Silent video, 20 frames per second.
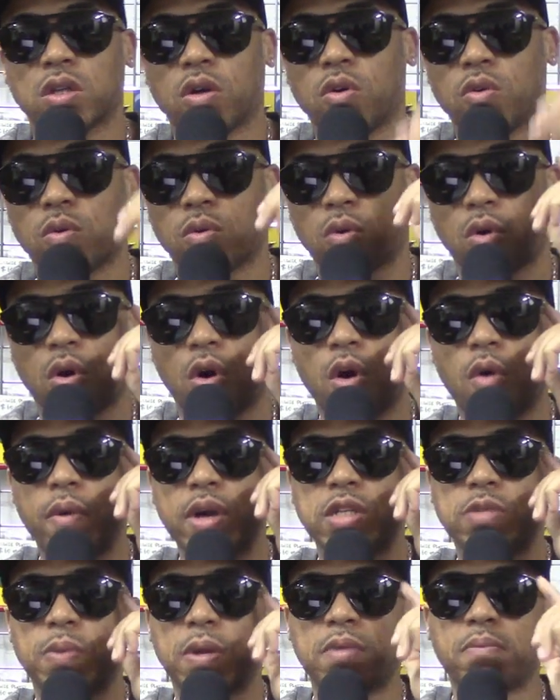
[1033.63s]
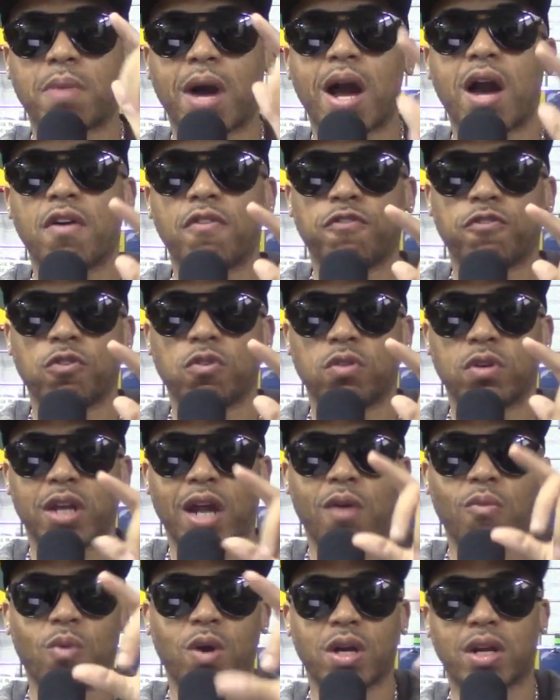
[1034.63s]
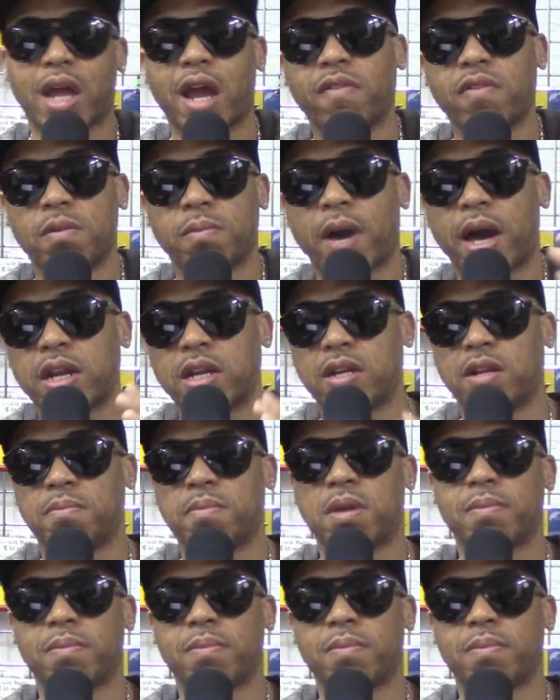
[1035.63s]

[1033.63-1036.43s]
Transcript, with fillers: so always be mindful and i want everybody to